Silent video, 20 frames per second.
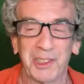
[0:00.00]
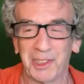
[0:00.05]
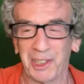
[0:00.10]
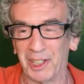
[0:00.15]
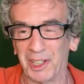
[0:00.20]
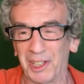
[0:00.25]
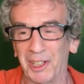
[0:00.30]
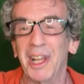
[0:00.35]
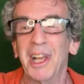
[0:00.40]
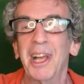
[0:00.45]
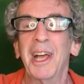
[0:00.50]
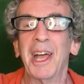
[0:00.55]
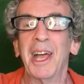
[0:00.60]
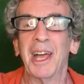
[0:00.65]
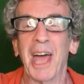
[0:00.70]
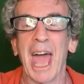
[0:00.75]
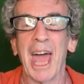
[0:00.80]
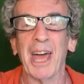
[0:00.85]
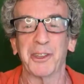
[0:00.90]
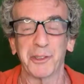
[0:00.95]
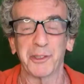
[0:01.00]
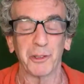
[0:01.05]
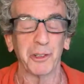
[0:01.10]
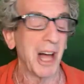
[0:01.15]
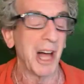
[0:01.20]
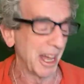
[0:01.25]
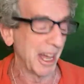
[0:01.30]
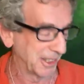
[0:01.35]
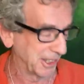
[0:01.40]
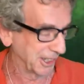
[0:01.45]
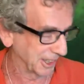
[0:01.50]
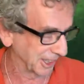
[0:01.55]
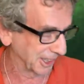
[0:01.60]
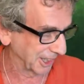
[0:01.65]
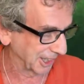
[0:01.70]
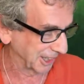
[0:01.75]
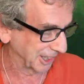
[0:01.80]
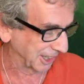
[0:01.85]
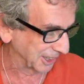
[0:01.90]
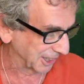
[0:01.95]
still
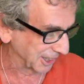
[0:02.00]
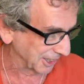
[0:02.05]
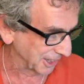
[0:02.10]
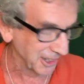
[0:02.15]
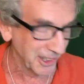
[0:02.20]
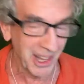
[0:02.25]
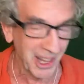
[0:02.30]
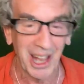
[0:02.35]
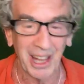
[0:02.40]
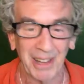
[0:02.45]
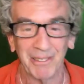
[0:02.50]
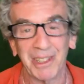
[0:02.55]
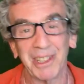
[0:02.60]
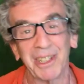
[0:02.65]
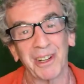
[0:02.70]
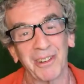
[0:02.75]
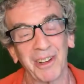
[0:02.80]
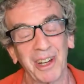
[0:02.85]
astrologically in an alignment. All